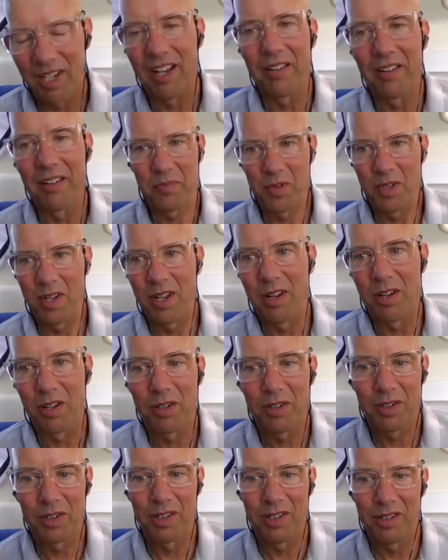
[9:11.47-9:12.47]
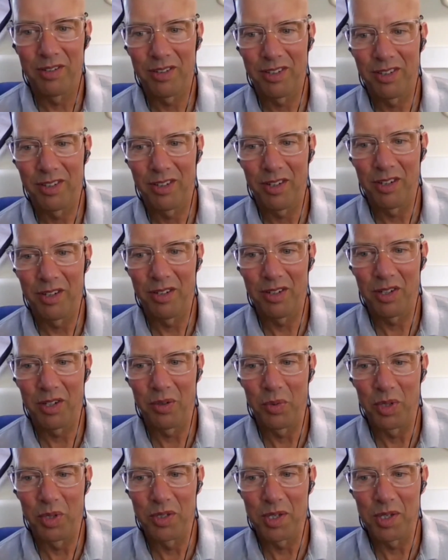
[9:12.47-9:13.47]
Yeah, oh,
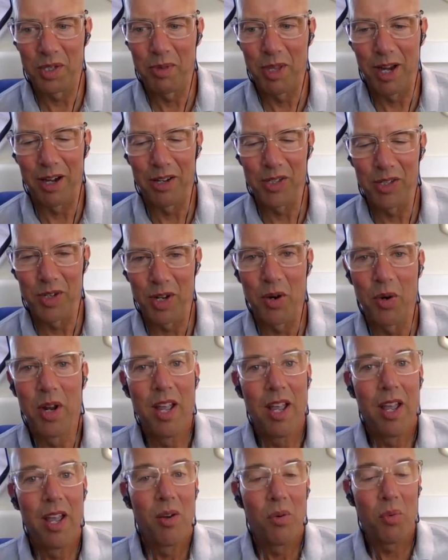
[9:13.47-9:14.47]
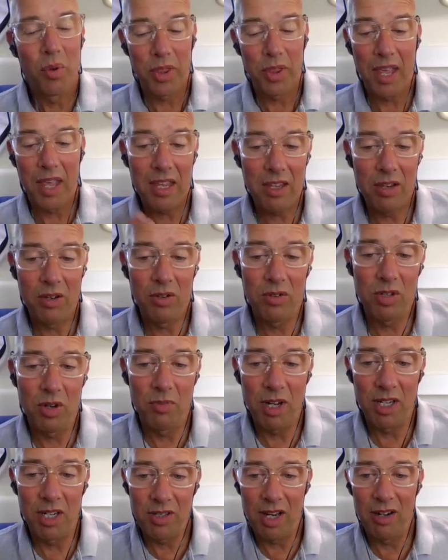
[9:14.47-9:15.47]
good wisdom there. So, well, thank you
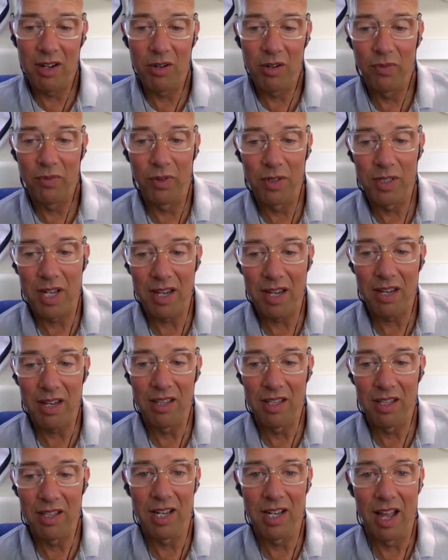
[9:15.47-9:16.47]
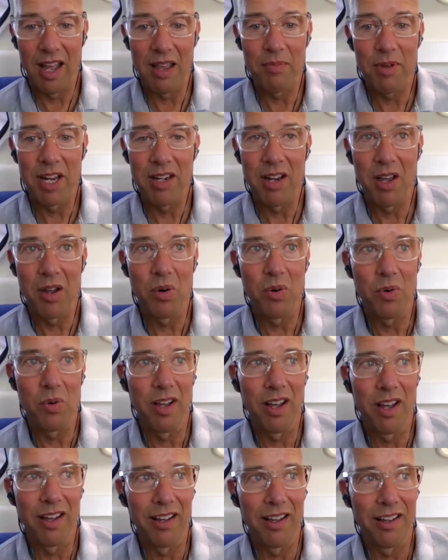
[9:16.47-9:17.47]
so much, Andrew, for taking the time. I
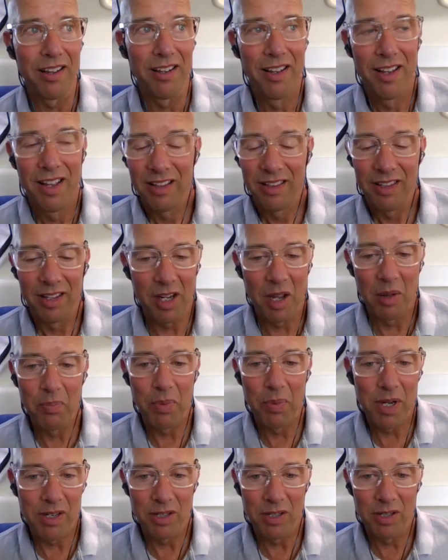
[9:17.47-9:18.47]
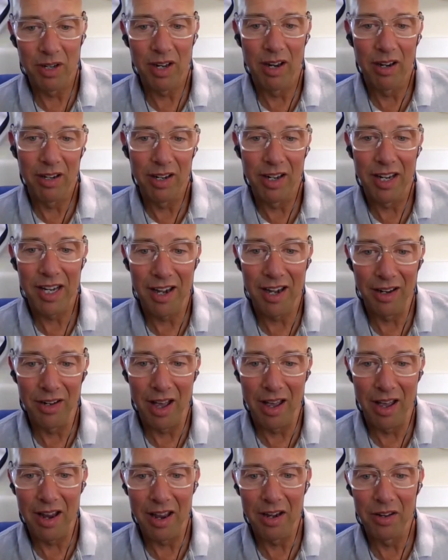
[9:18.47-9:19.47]
know the companies are going to get a
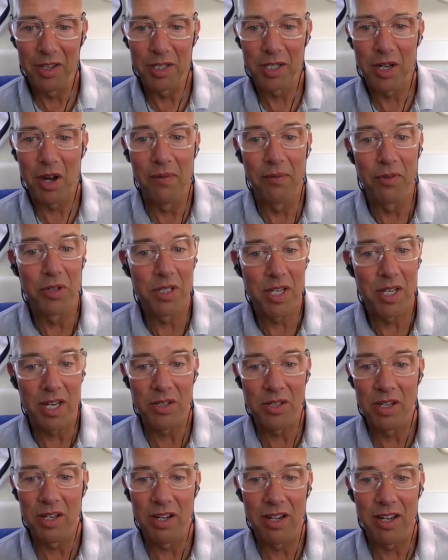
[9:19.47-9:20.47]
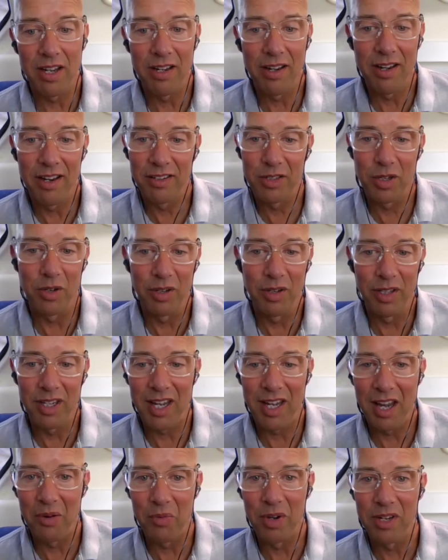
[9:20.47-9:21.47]
lot out of this conversation, and certainly
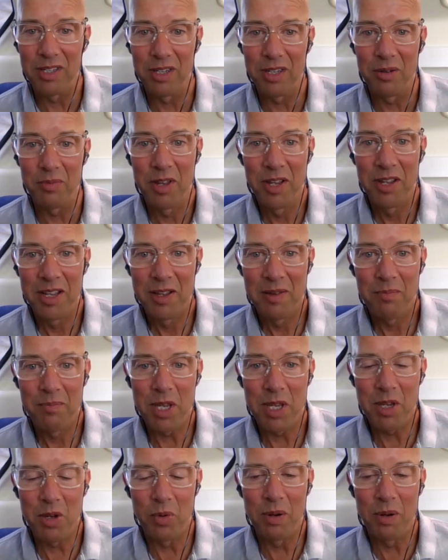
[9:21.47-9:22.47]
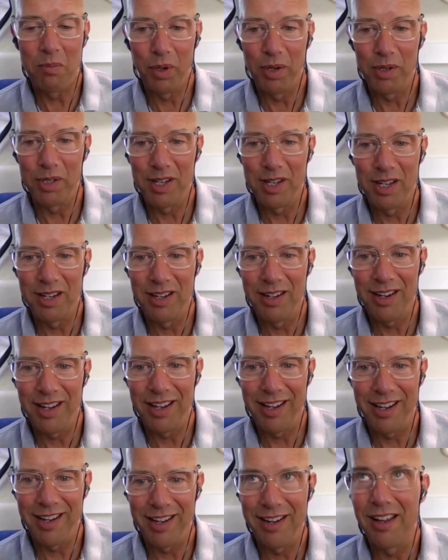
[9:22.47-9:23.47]
can't wait to meet you in person
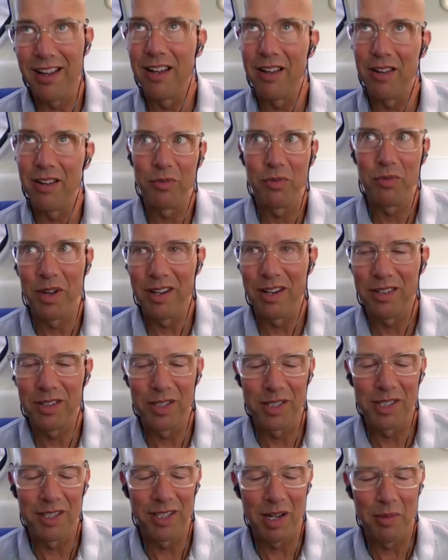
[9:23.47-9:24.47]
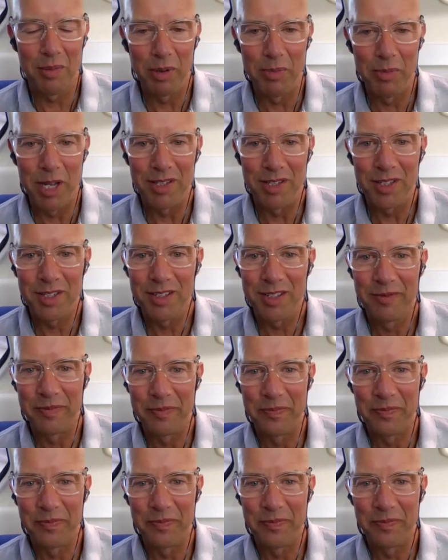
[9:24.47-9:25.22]
in just a couple of months.